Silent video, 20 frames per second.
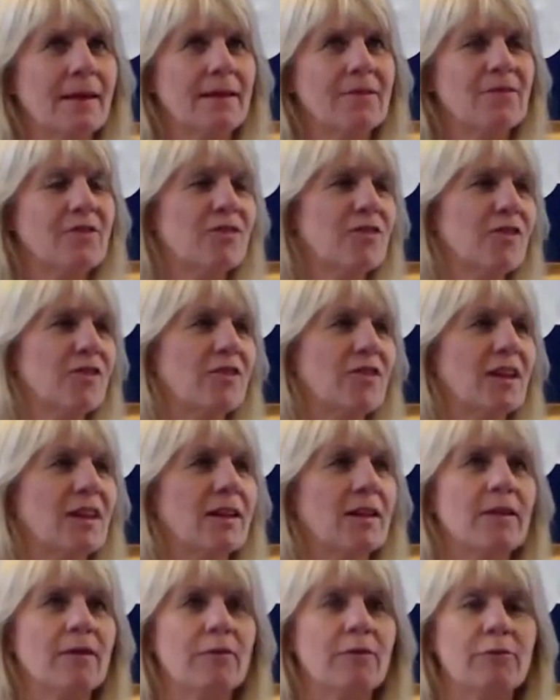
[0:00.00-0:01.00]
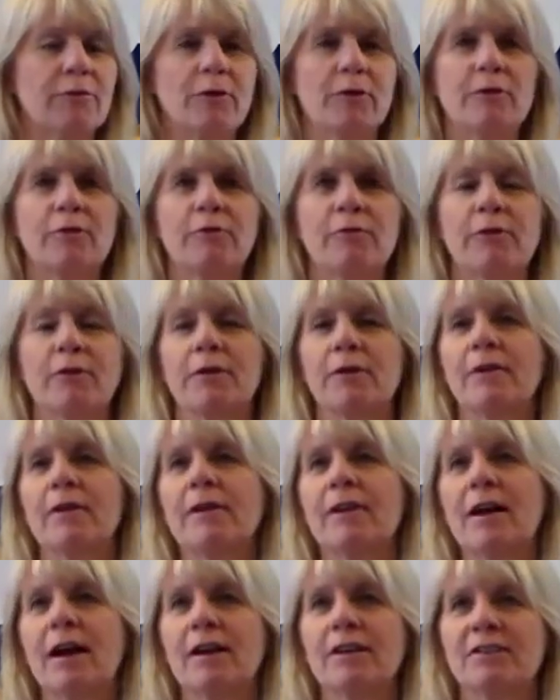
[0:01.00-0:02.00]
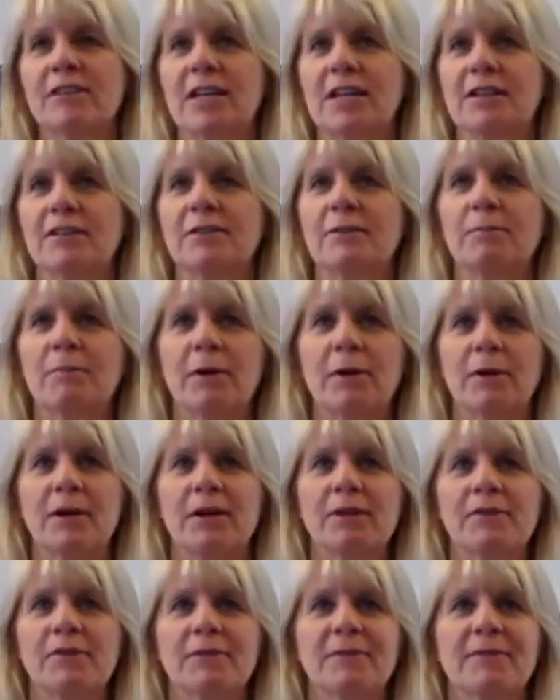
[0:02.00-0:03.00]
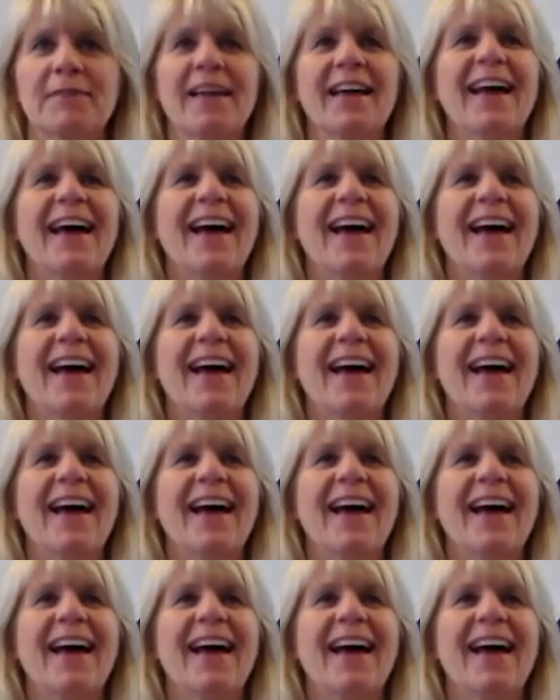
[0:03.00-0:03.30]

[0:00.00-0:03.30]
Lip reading: That's just a little food for cocktail parties.